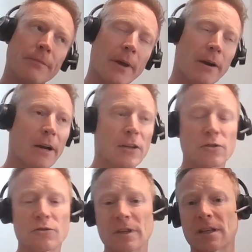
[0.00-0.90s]
There are
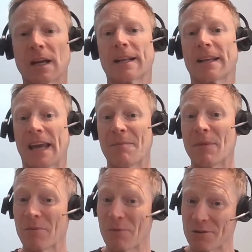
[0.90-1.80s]
industries like
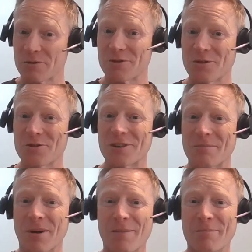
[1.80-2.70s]
gaming, which was hugely
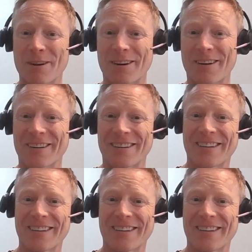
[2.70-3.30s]
popular.